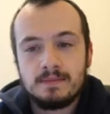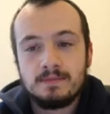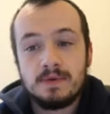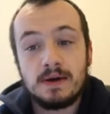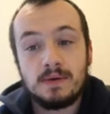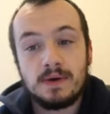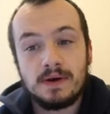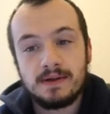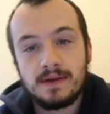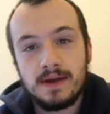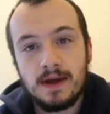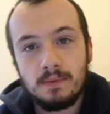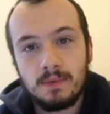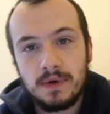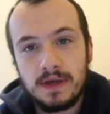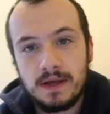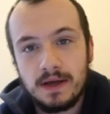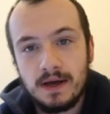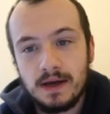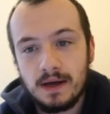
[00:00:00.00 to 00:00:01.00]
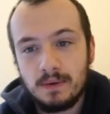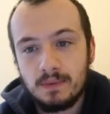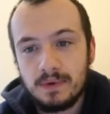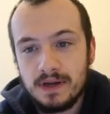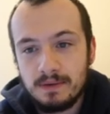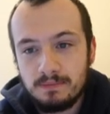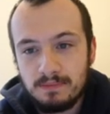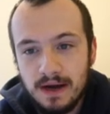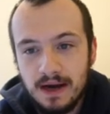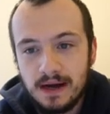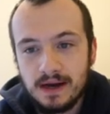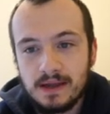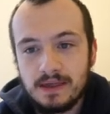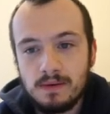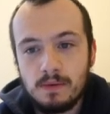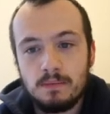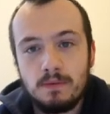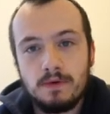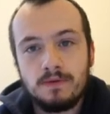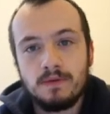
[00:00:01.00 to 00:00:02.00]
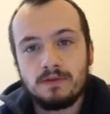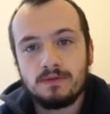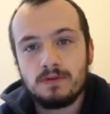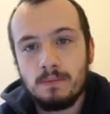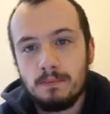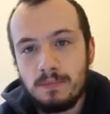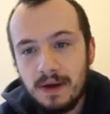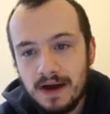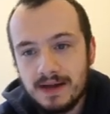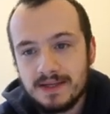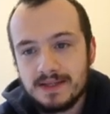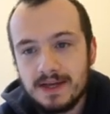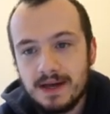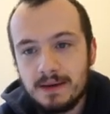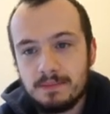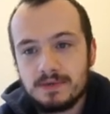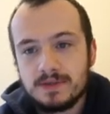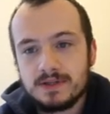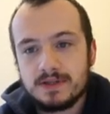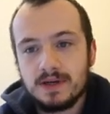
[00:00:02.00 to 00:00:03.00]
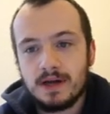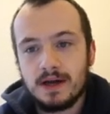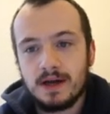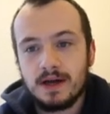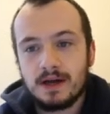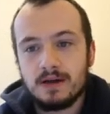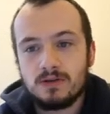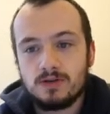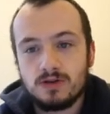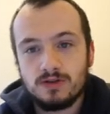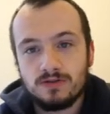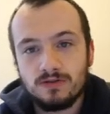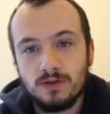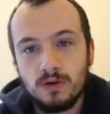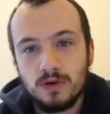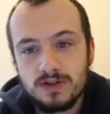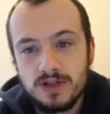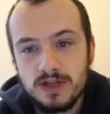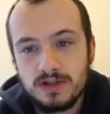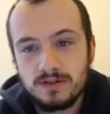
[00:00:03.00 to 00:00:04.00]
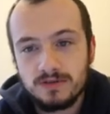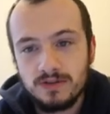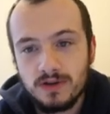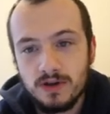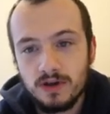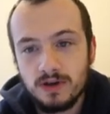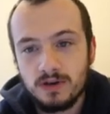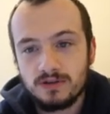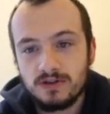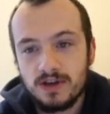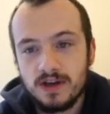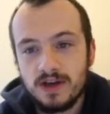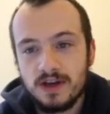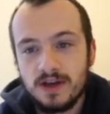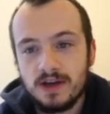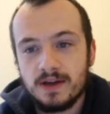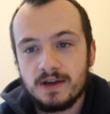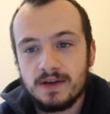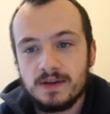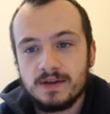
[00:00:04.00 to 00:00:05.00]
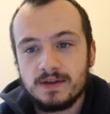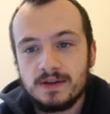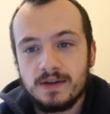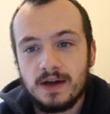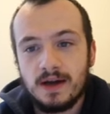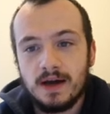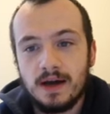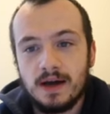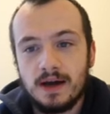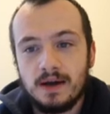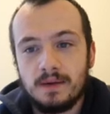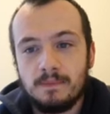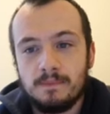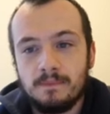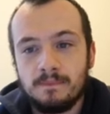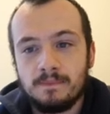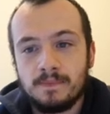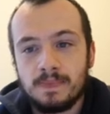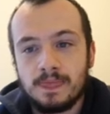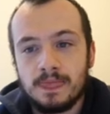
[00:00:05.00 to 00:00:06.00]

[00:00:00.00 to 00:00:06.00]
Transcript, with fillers: but anyway yeah we uh, we did back and then we moved on to biceps uh, just four sets of curls here um,